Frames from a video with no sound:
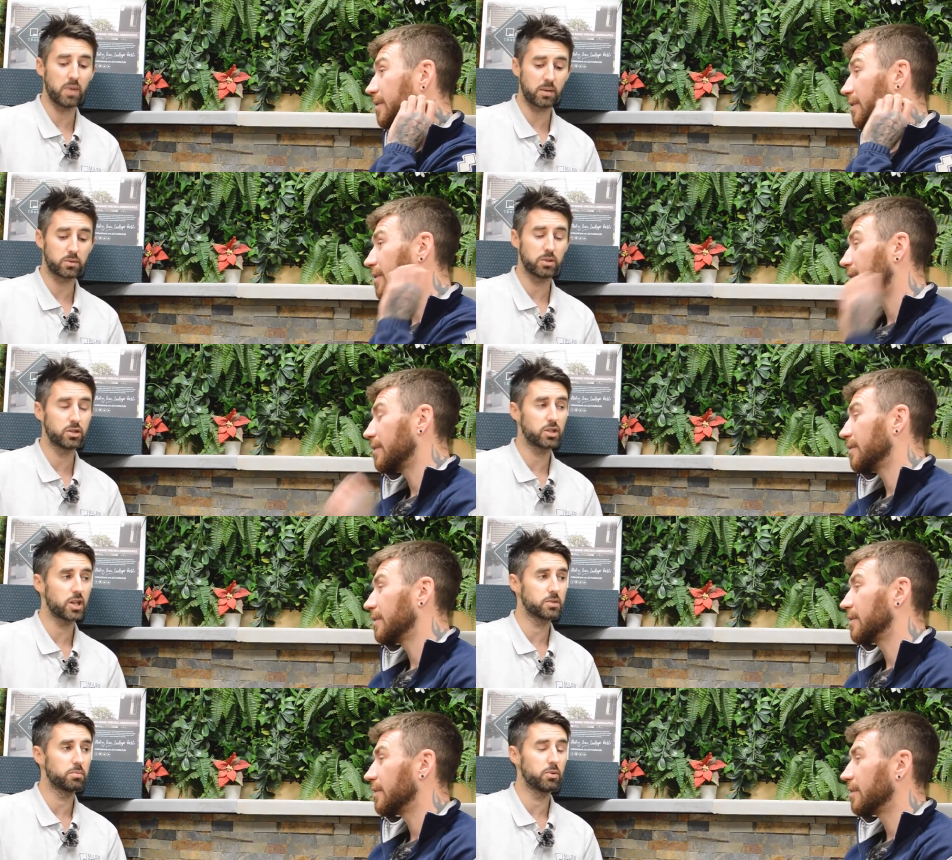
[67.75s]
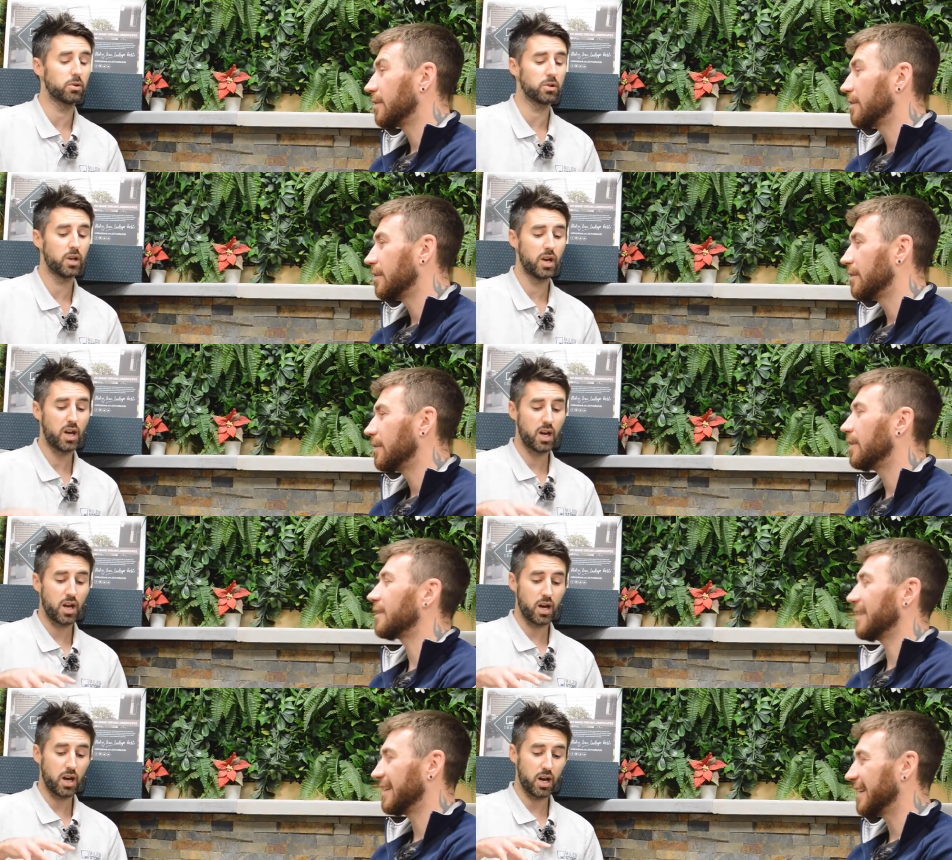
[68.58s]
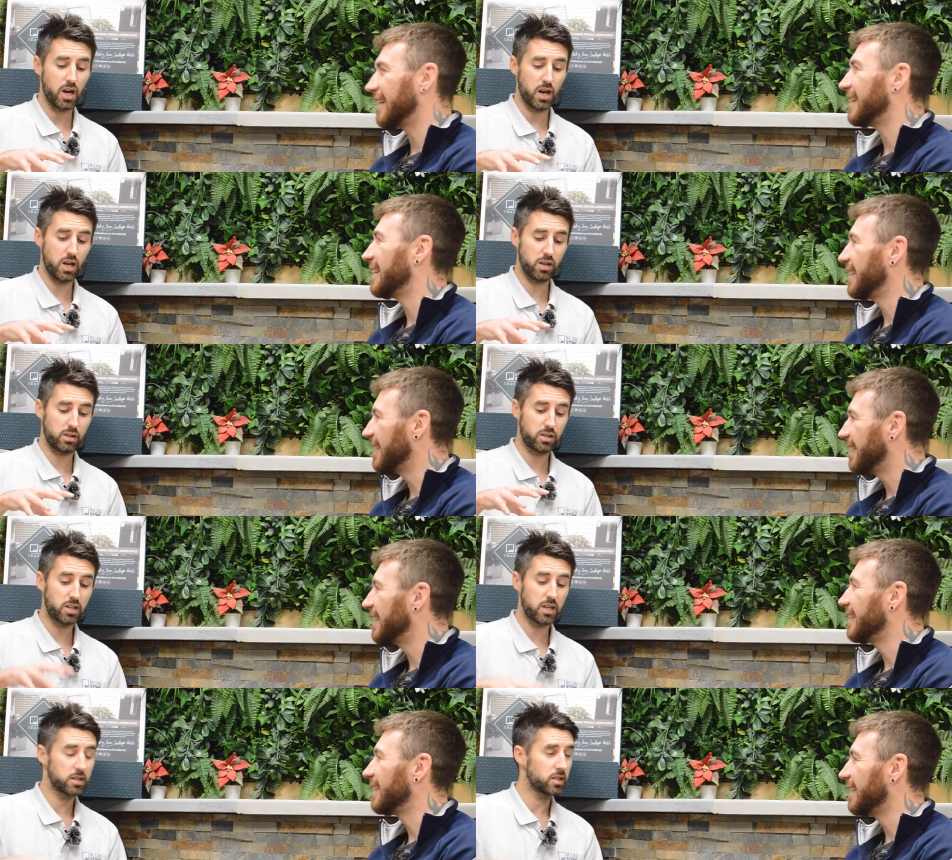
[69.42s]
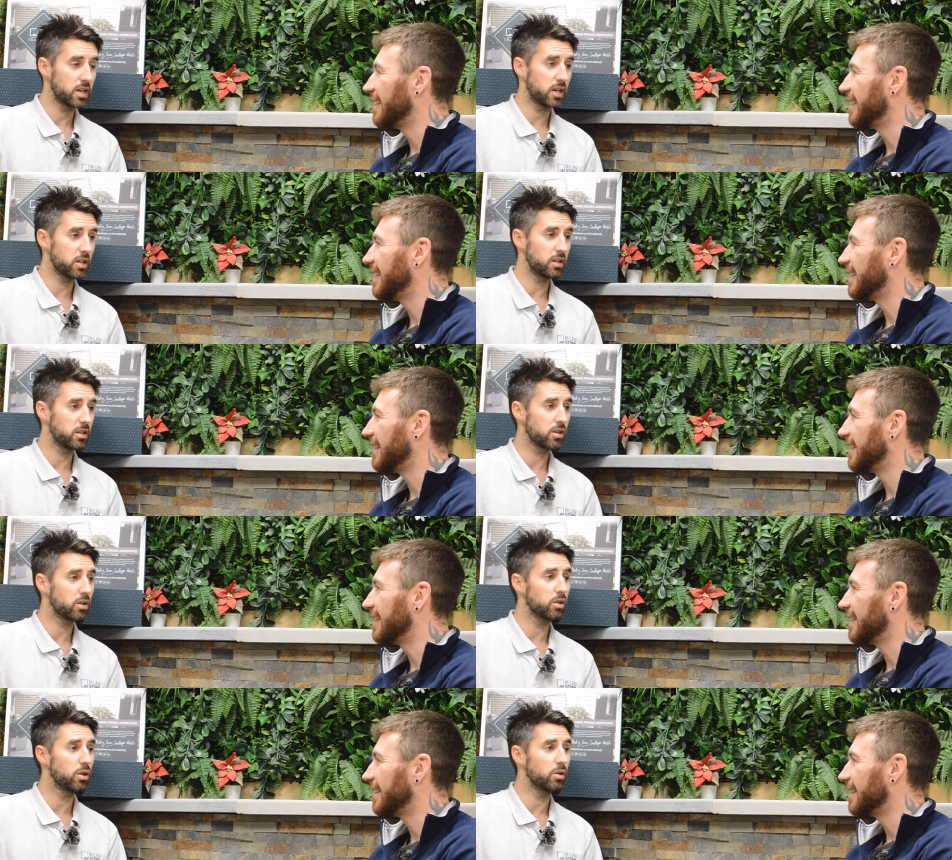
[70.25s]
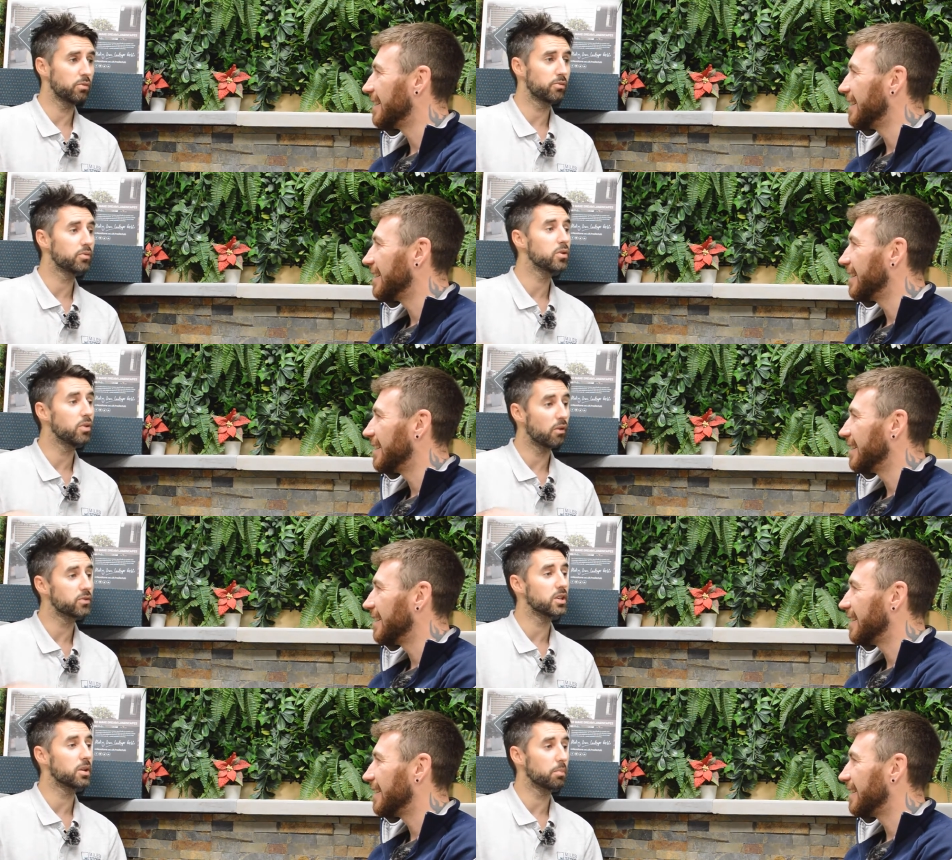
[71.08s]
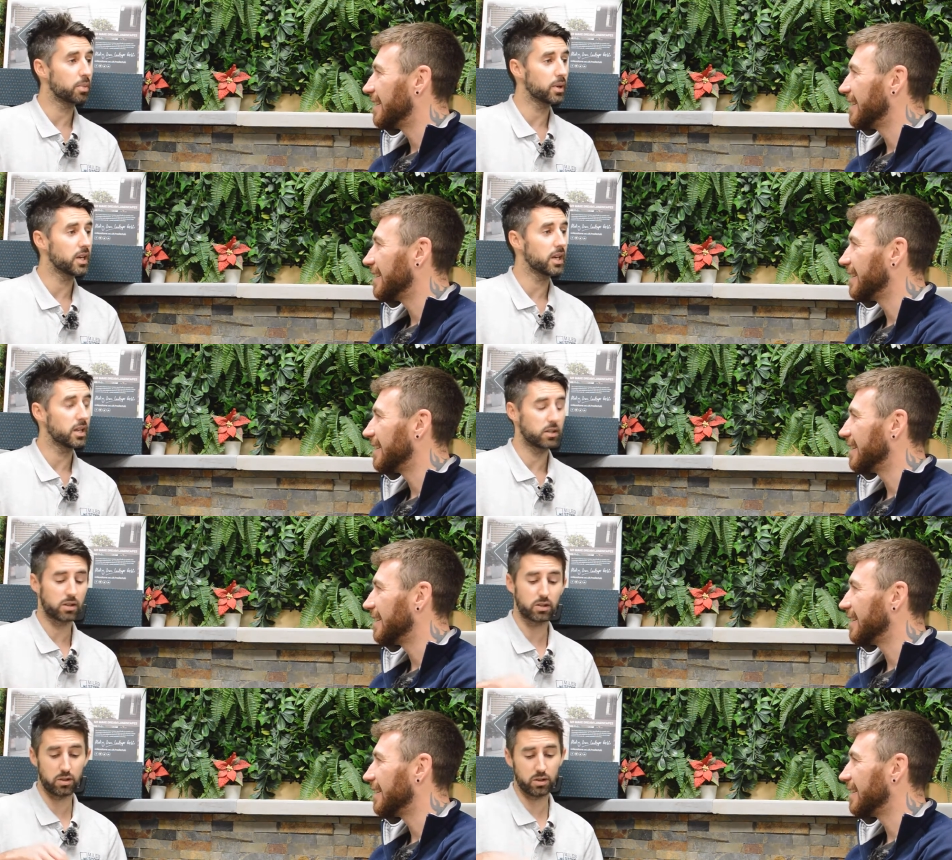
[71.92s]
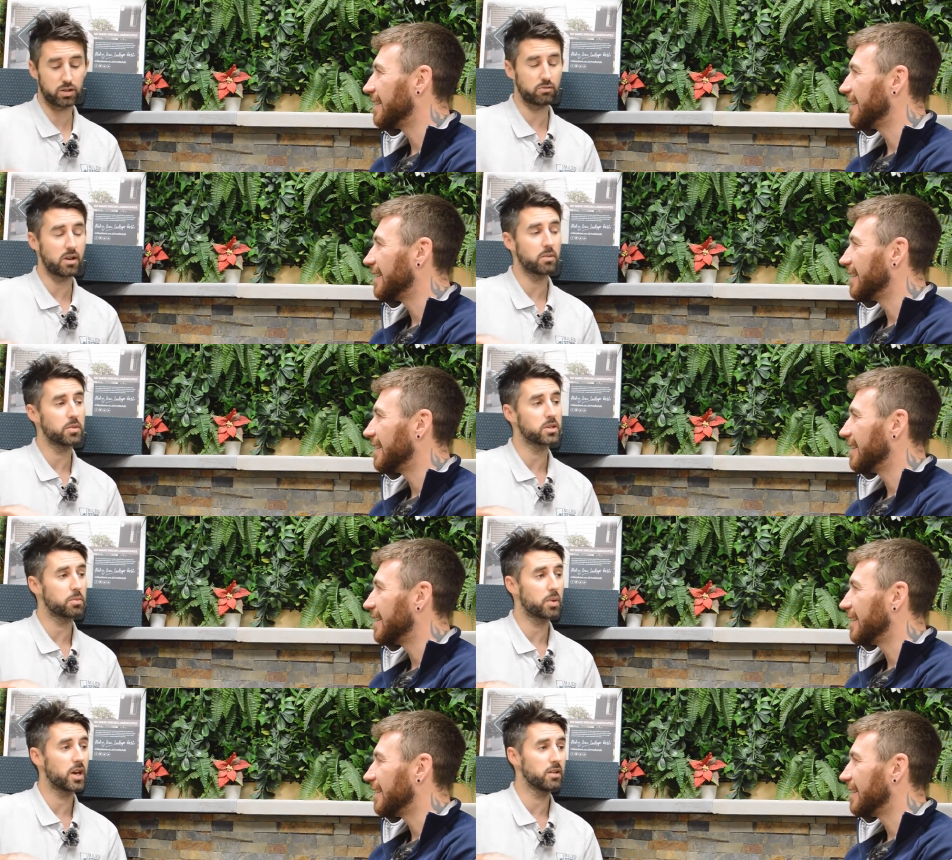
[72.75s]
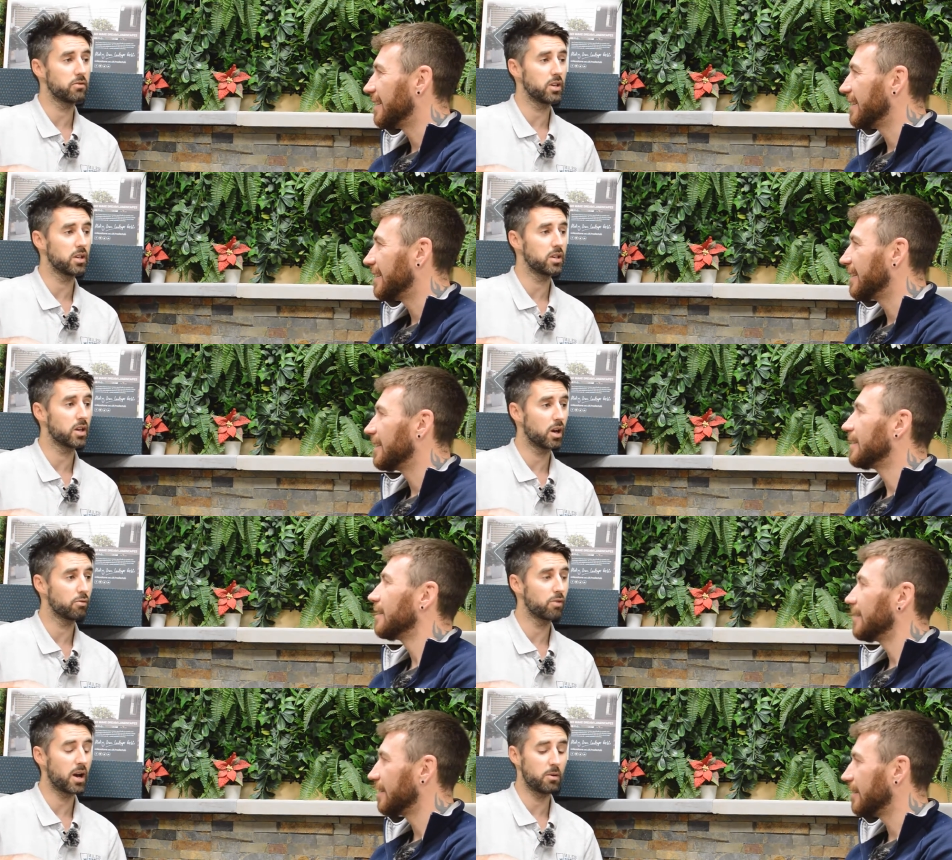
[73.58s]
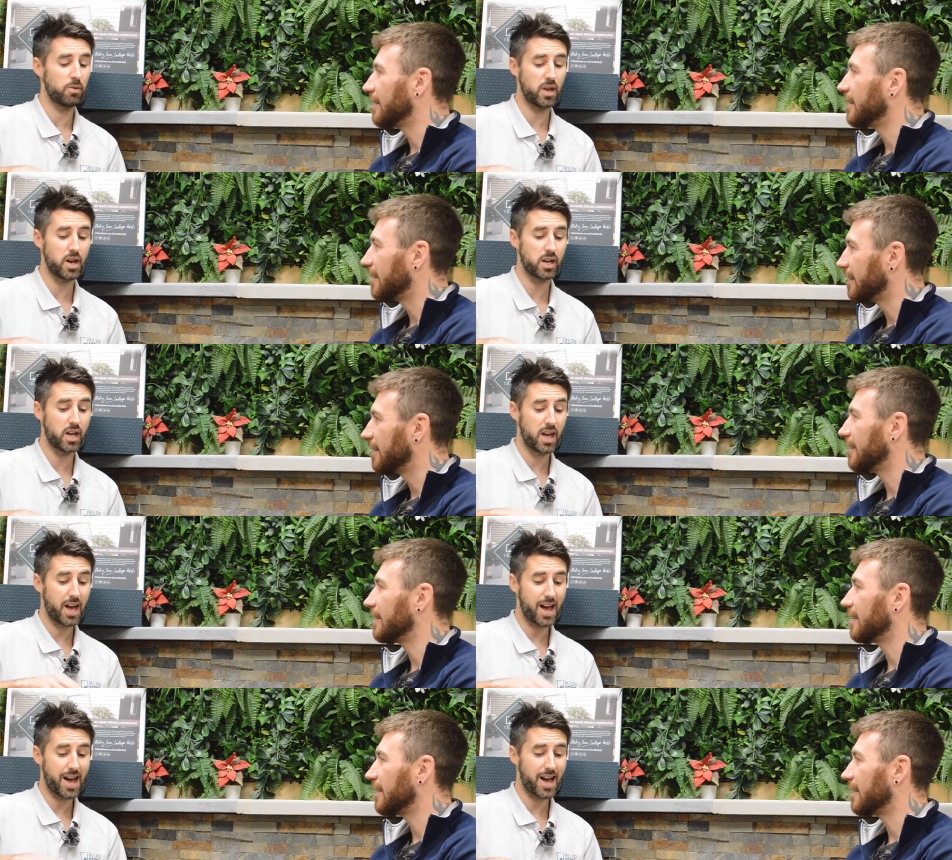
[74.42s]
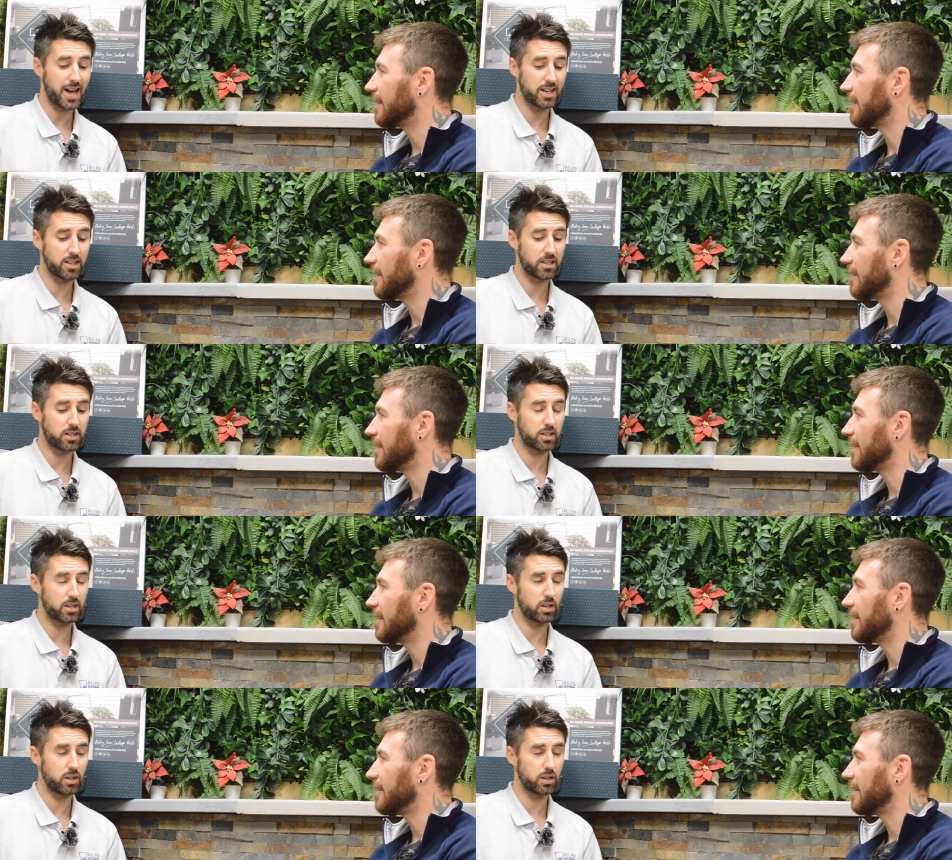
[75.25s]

Speaker 1: lapse of the chessboard. Okay, yeah. Uh, since then, you've you obviously completed the surrounding bits of paving around there, and